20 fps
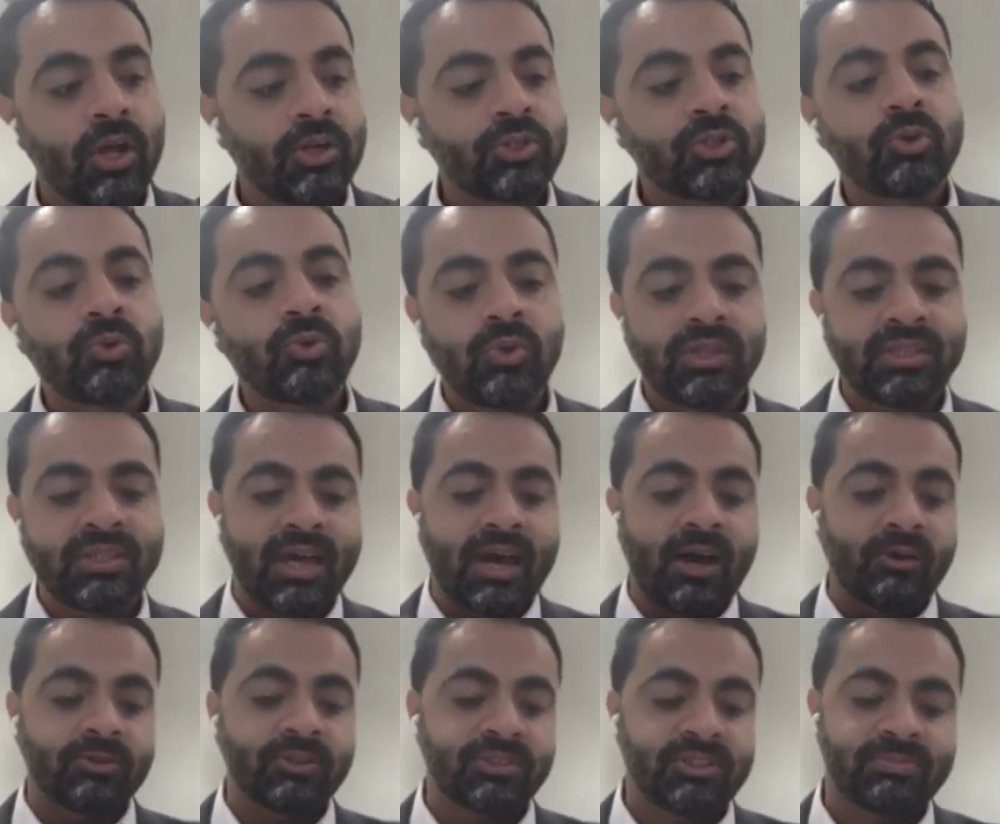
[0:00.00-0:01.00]
a
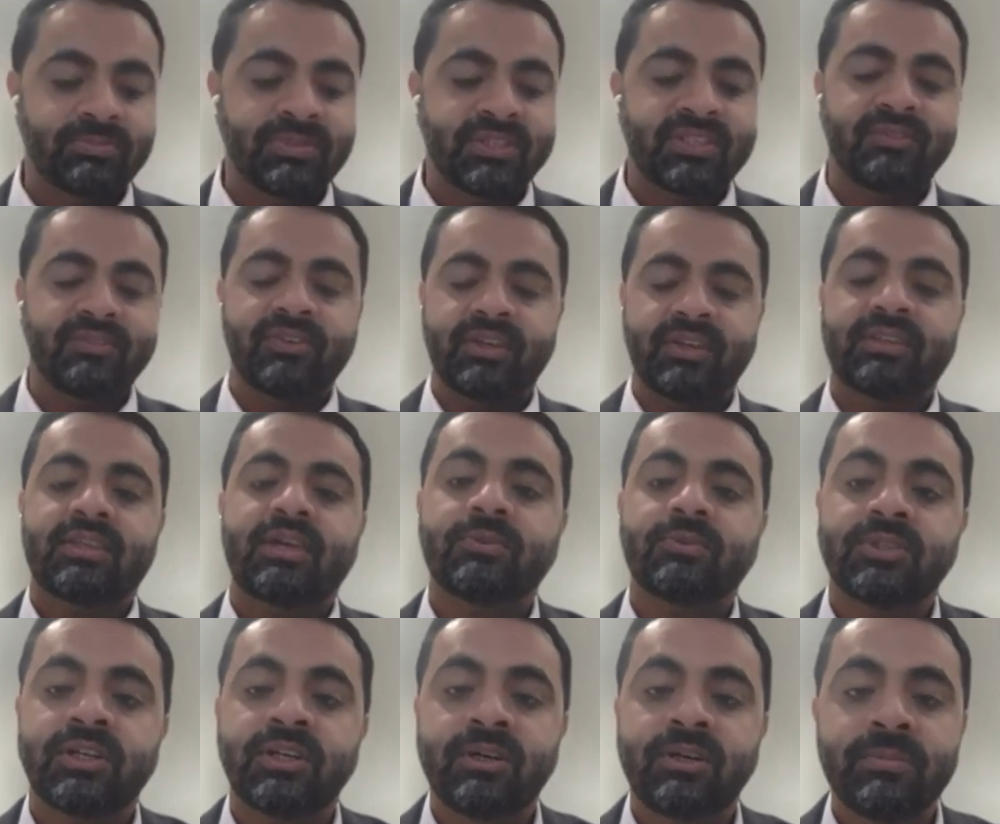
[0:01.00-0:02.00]
DAO specific
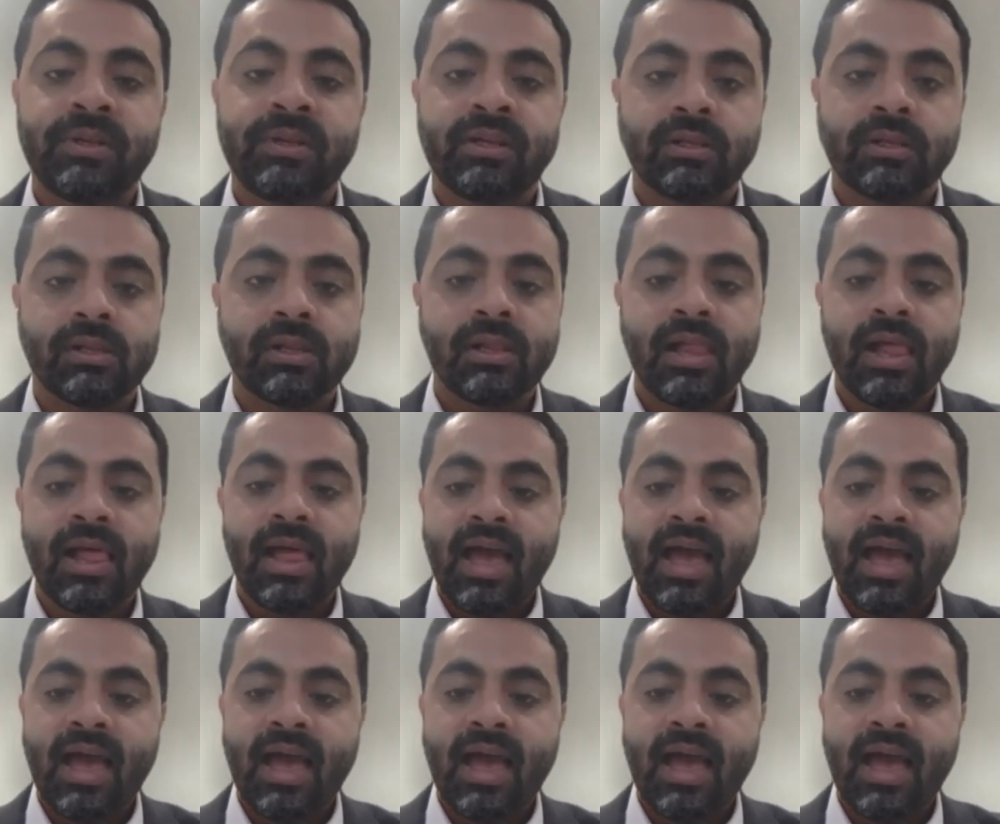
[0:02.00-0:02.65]
DAO terminal.